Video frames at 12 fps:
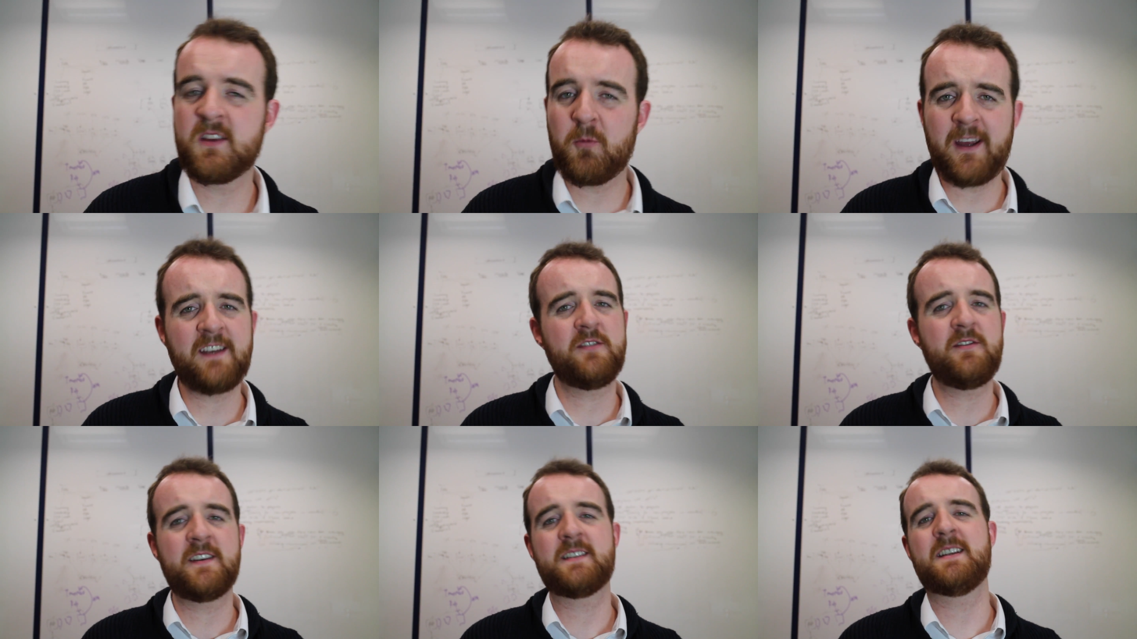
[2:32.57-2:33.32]
The way to do
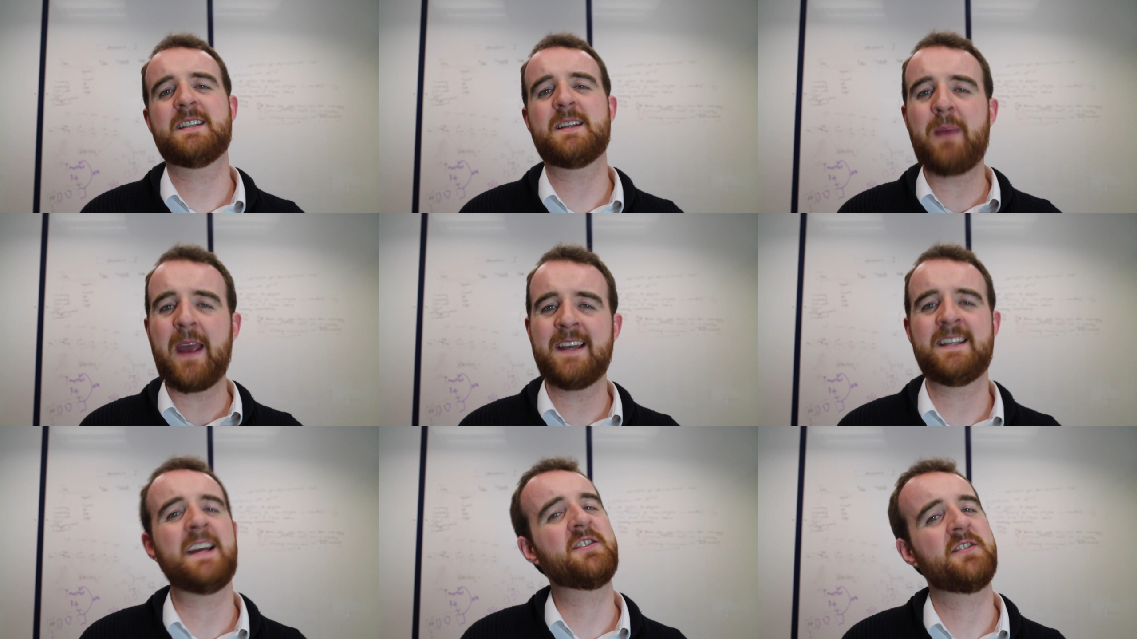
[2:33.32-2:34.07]
this is to pay
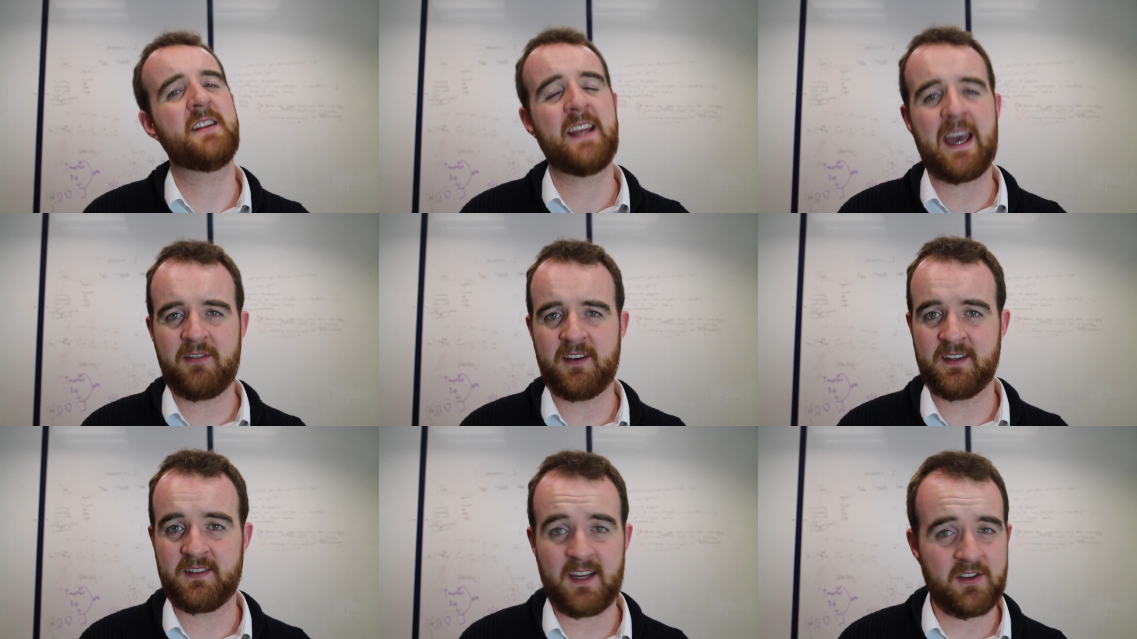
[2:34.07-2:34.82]
attention to the
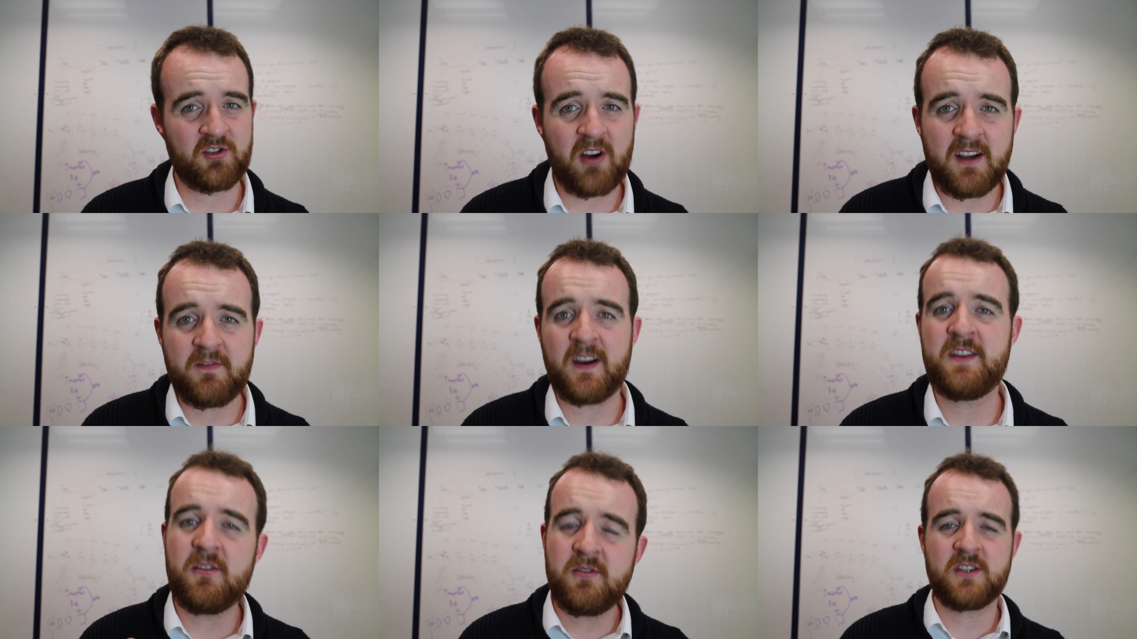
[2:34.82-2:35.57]
evidence and to try to
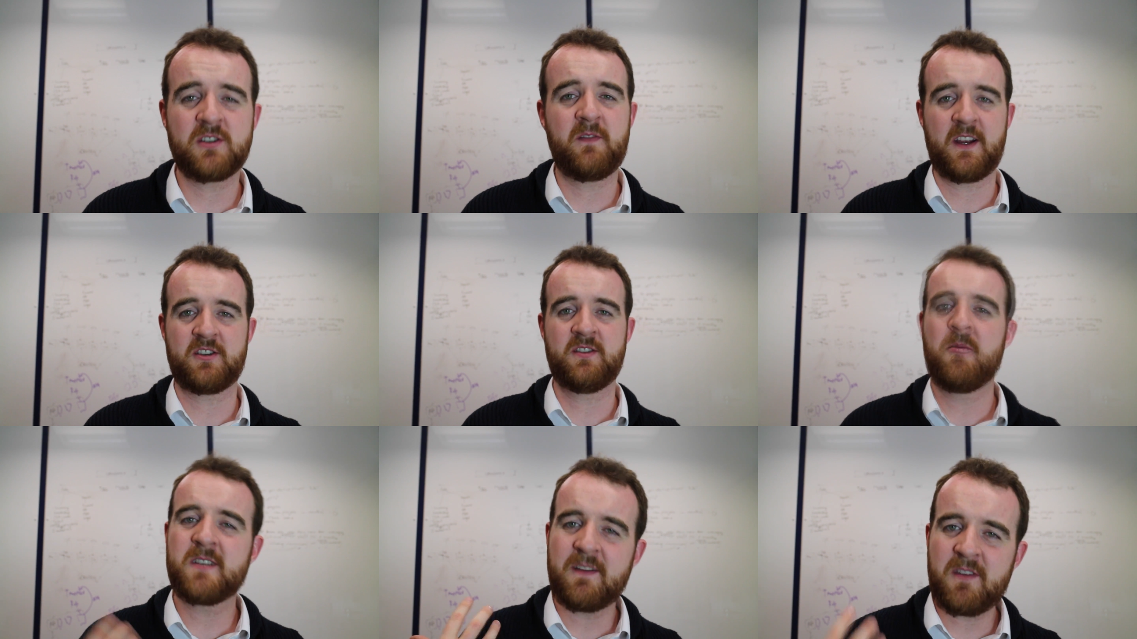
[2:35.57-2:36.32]
find those
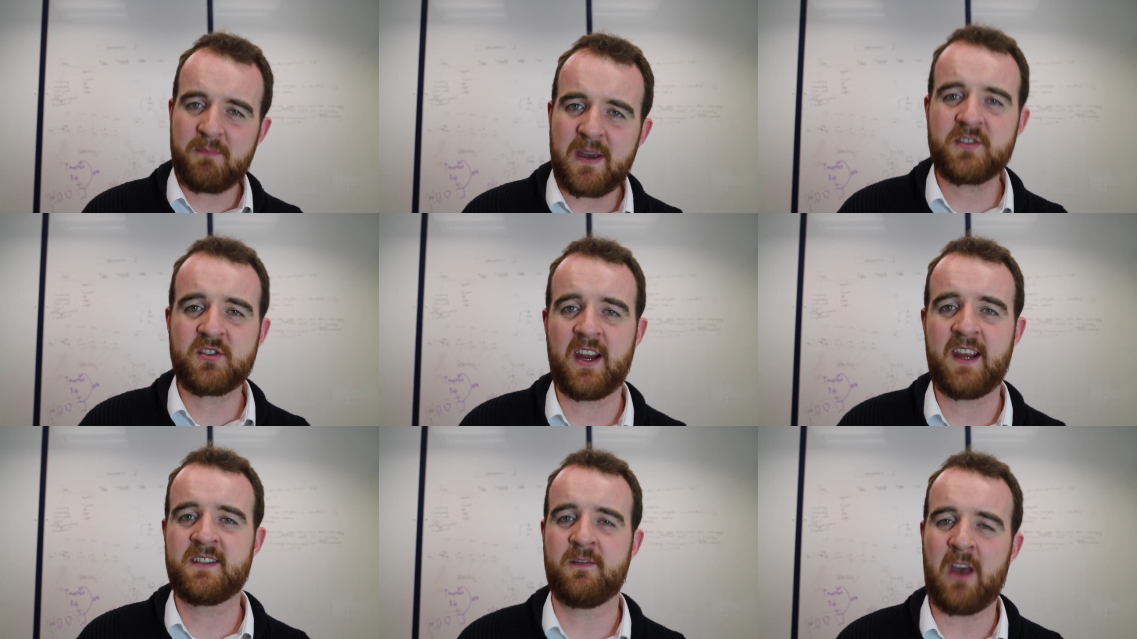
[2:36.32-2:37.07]
interventions which have the best
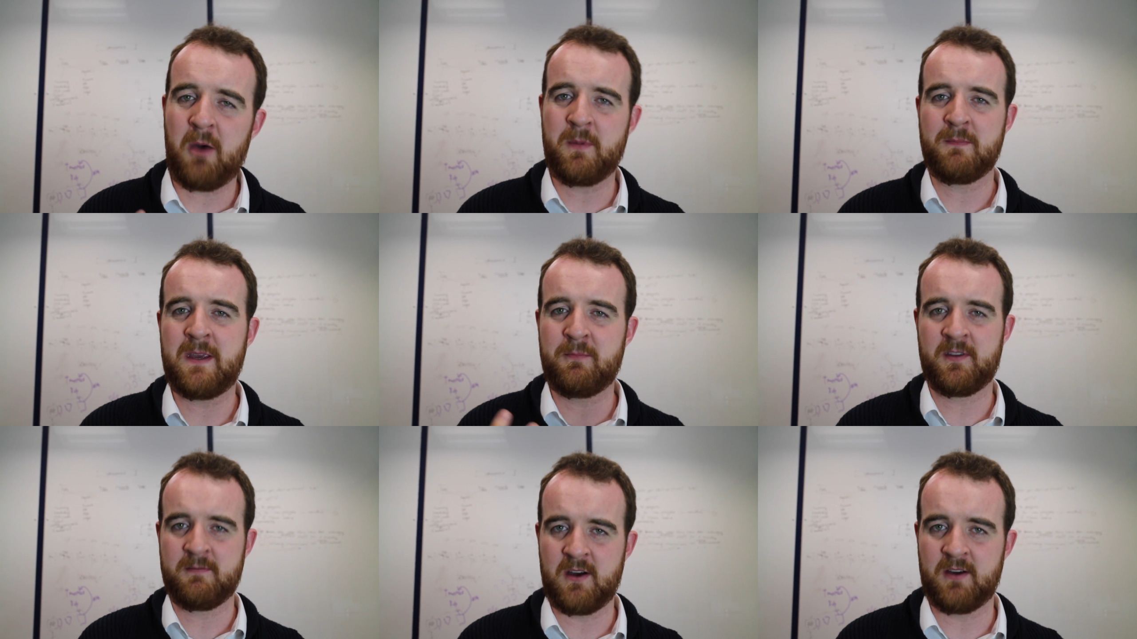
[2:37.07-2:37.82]
chance of helping
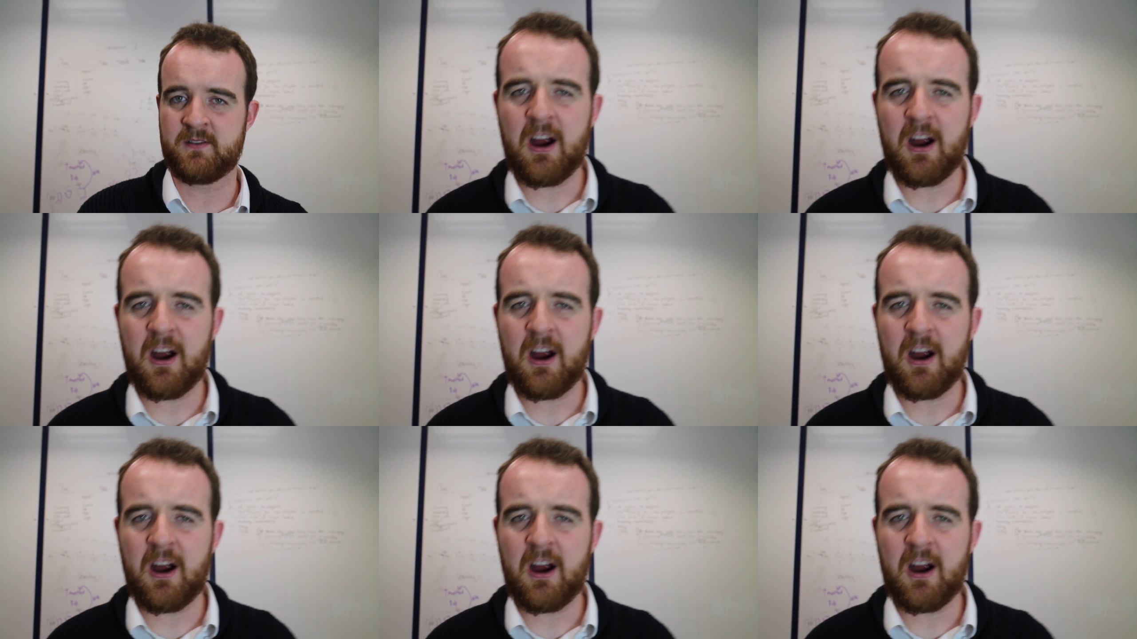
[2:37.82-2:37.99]
people the most.